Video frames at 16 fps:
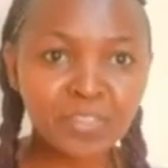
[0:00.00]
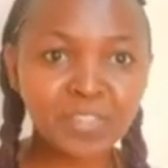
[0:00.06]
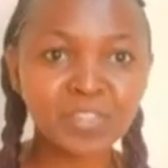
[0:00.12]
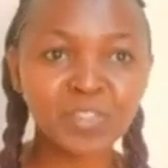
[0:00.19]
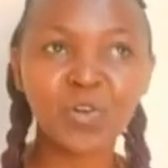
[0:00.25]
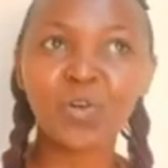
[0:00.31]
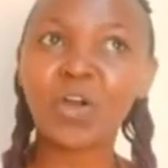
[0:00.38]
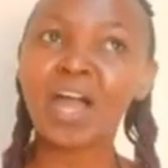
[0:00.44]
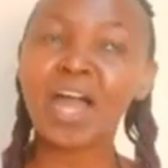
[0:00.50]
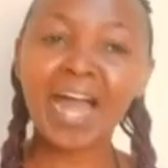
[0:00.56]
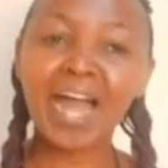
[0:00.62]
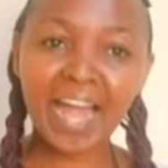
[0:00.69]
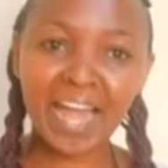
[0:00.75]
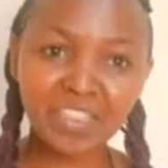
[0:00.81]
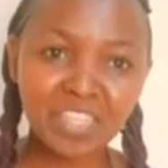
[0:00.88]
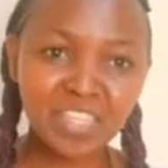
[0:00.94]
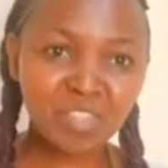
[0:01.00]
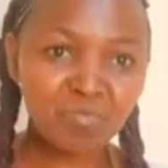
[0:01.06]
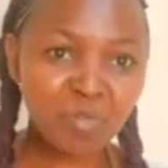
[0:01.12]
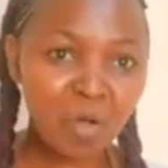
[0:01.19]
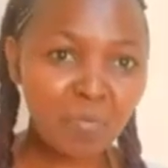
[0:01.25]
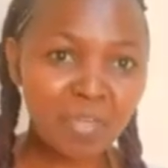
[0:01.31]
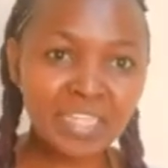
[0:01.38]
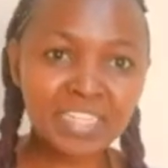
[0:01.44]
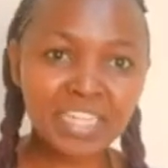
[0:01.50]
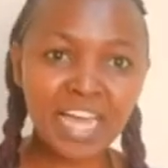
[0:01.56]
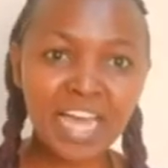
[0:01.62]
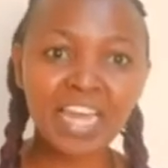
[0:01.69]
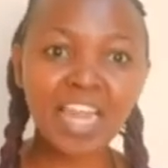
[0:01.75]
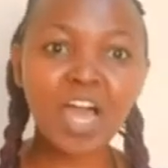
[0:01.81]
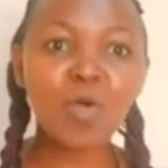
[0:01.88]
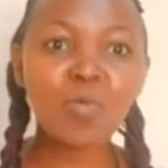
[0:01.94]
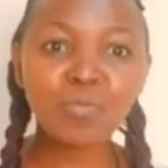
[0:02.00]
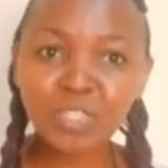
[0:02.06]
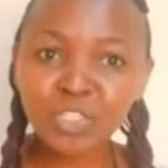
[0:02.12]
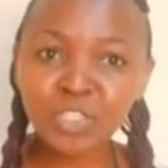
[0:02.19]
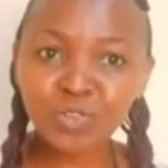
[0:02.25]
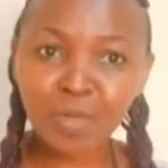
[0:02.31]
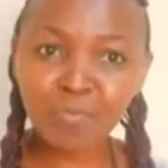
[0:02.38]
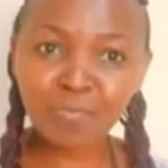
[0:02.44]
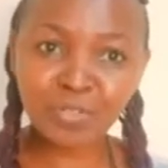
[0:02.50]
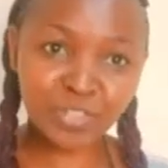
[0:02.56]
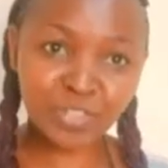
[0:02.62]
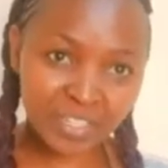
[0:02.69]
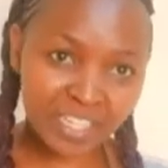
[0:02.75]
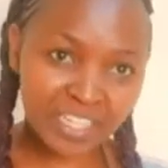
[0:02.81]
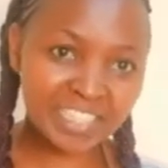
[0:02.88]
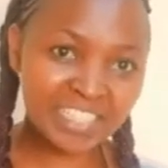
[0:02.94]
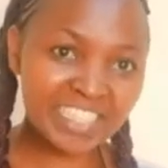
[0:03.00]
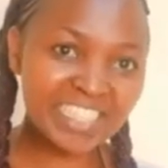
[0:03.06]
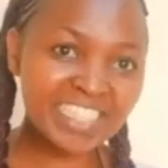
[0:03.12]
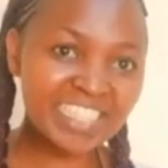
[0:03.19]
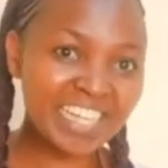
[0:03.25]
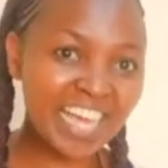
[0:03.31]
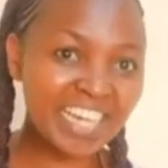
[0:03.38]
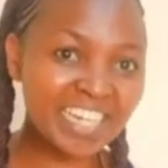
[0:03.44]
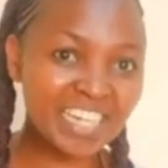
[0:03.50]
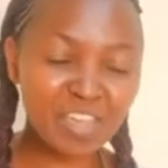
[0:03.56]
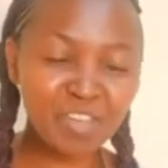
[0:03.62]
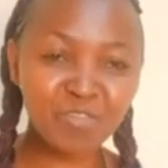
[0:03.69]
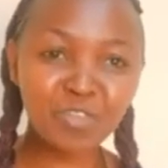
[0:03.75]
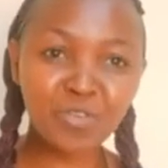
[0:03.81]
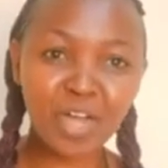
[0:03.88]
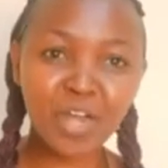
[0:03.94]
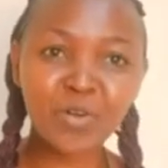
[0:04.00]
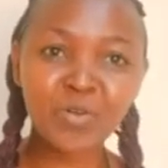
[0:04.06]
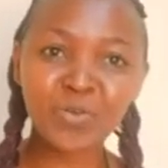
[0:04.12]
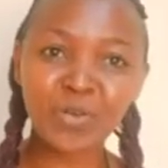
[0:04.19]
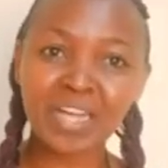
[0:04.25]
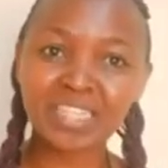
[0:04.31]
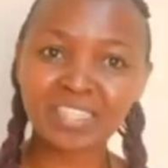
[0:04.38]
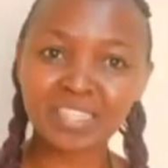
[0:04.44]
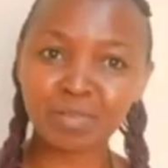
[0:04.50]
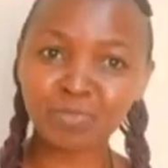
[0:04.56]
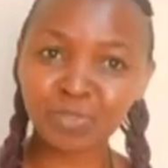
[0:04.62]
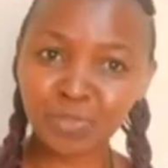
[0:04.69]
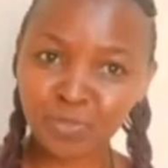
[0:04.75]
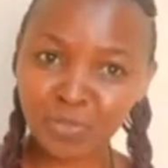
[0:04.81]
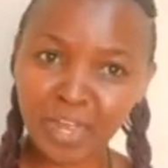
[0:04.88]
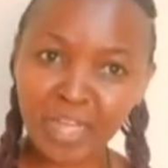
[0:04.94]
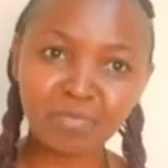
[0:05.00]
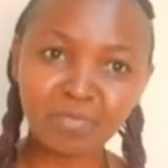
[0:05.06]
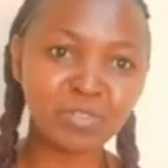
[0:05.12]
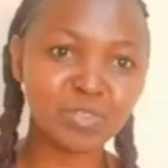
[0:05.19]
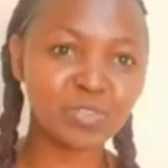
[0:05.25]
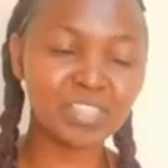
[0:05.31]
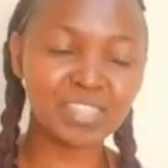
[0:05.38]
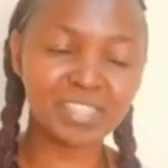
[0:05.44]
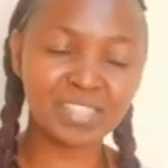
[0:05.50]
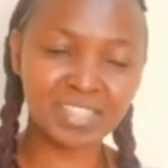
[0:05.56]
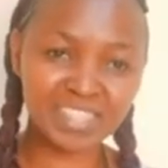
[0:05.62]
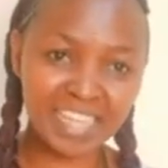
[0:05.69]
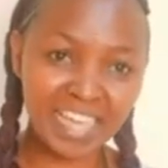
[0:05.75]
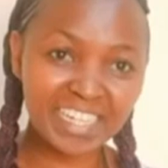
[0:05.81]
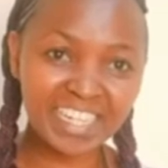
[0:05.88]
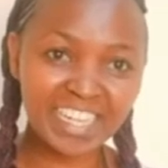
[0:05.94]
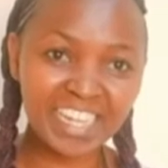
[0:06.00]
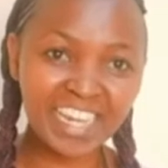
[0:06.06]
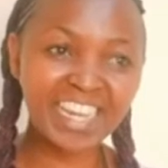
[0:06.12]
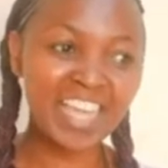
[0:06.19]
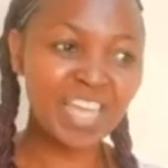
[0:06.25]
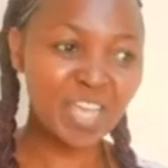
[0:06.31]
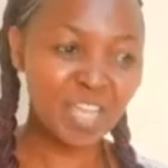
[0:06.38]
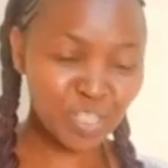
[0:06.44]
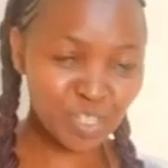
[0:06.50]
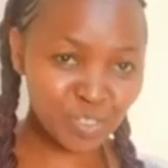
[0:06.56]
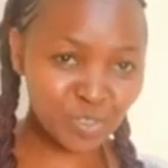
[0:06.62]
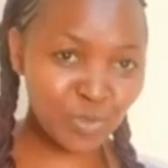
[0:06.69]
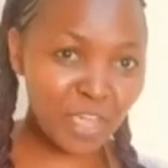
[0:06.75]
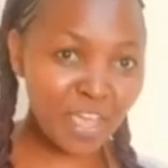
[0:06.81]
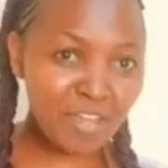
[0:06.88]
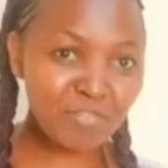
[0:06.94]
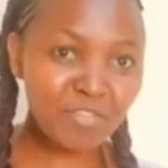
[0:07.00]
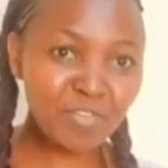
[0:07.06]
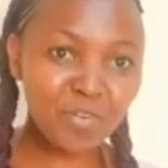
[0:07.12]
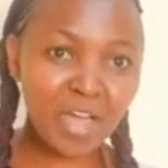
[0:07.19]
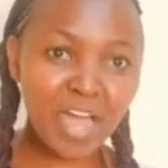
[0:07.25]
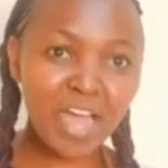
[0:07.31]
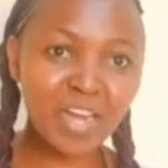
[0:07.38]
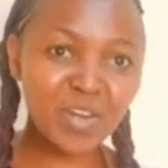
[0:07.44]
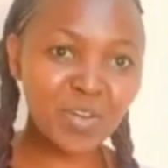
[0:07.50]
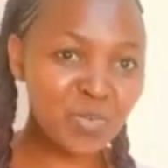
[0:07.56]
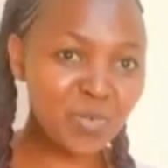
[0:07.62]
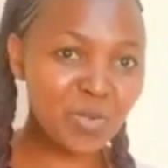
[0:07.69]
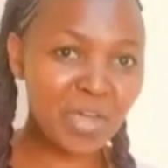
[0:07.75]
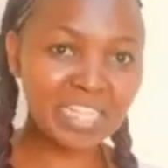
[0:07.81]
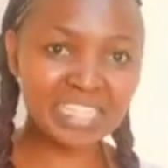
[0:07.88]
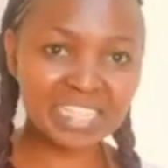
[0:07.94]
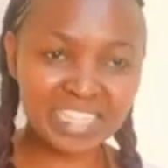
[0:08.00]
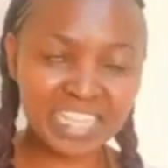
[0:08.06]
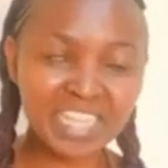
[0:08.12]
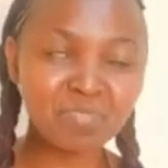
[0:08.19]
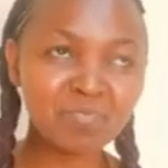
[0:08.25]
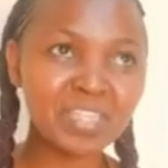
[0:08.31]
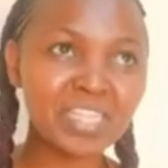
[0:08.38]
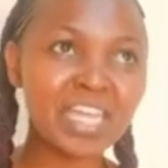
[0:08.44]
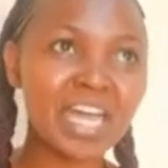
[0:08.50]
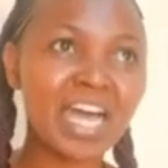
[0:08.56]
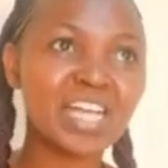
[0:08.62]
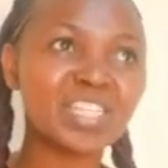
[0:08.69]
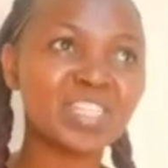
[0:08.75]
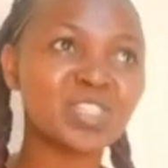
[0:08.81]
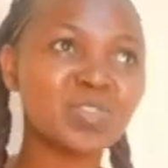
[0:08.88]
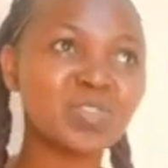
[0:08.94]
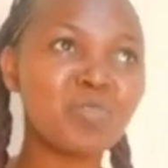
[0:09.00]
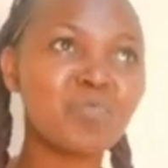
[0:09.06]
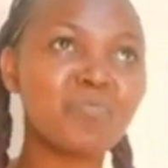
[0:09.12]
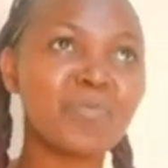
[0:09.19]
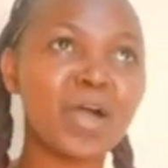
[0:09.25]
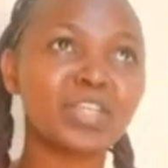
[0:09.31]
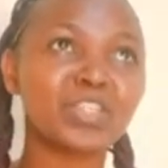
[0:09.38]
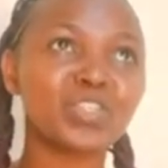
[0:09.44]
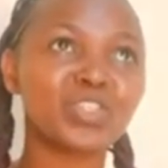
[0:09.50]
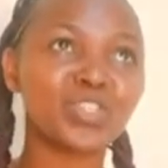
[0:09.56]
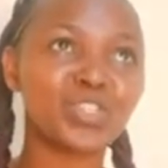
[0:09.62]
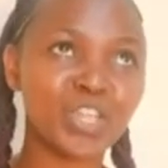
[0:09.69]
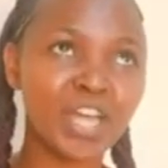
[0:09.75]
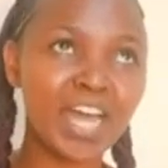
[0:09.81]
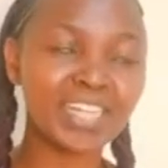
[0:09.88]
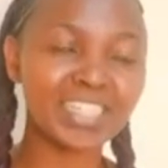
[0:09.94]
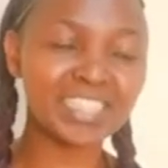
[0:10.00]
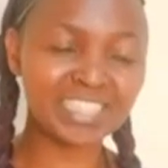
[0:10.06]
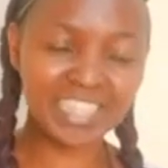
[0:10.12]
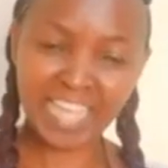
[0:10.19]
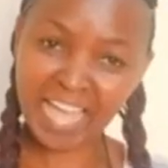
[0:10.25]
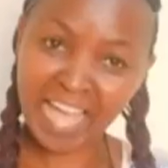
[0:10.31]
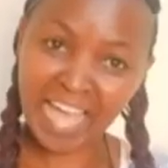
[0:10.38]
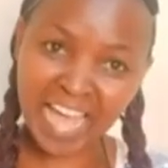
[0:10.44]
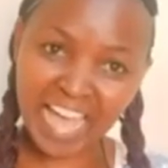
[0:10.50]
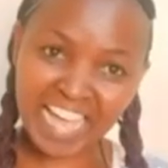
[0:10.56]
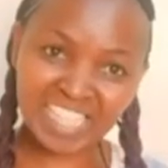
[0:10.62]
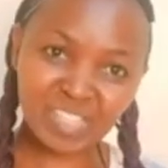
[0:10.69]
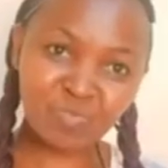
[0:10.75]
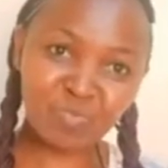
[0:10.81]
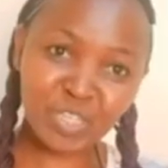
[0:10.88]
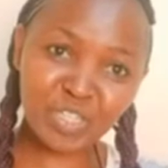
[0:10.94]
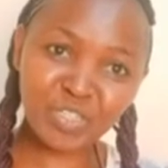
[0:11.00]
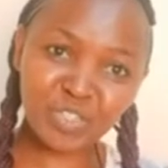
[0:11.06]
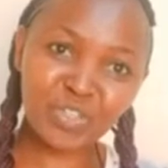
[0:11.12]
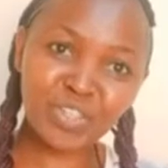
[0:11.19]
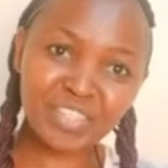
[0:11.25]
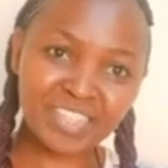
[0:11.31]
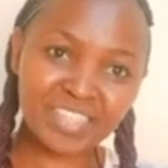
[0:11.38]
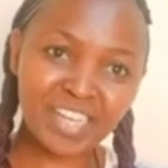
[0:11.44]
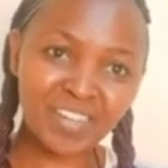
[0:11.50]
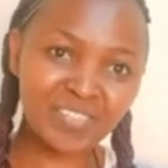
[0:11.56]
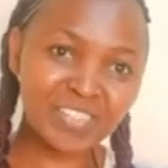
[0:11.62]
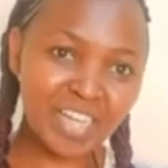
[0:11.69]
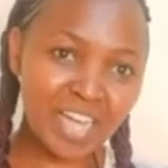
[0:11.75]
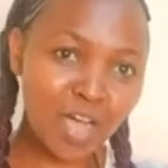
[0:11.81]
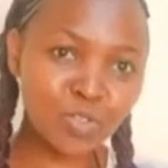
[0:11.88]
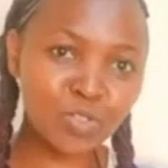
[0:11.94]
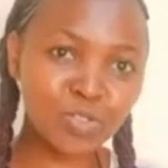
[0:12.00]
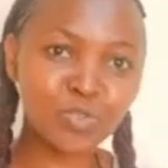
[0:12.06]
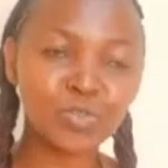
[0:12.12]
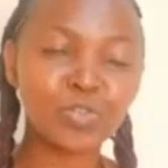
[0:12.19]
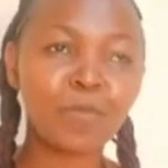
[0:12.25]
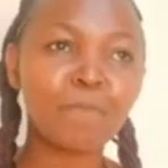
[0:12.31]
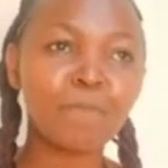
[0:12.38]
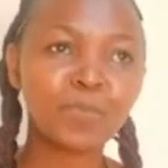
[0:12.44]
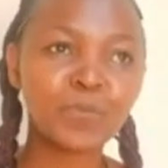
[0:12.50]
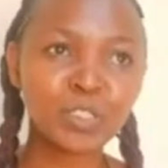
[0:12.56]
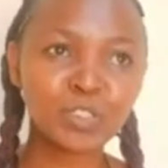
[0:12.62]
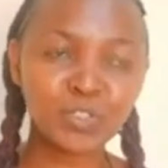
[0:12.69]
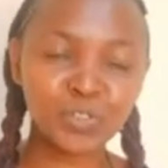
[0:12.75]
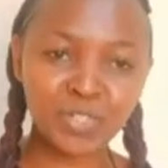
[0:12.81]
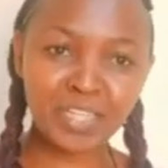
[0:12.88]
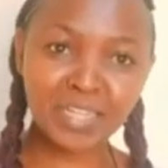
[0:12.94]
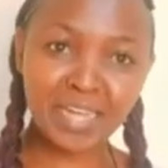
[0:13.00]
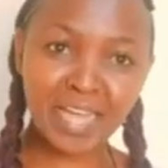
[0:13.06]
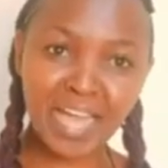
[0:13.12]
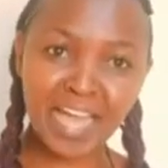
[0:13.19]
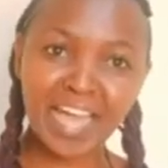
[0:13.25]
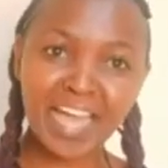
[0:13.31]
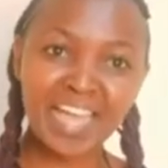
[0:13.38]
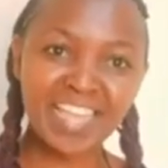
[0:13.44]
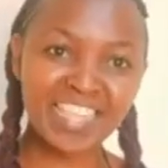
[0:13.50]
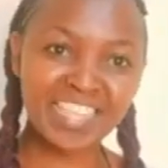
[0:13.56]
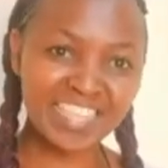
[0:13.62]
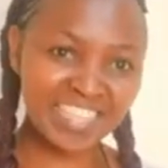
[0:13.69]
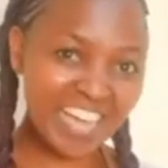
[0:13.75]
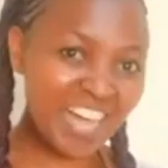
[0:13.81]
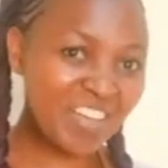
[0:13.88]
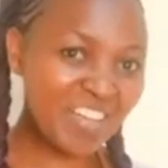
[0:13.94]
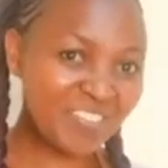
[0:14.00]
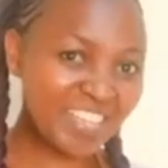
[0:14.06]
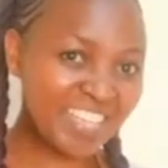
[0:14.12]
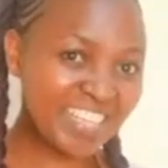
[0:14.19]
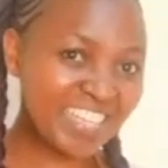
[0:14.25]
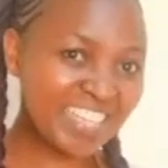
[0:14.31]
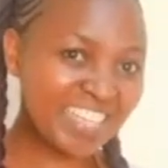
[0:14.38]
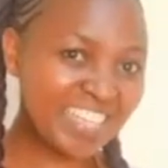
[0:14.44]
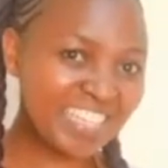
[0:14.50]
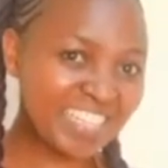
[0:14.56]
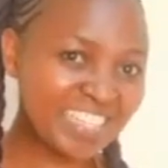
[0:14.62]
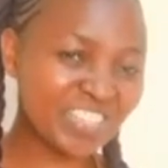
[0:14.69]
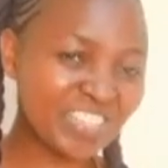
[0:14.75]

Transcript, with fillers: So at this moment, allow me to appreciate each and everyone who has subscribed to this channel, to everyone who has sent me a super chat, a special shout out to Trina Nyamings.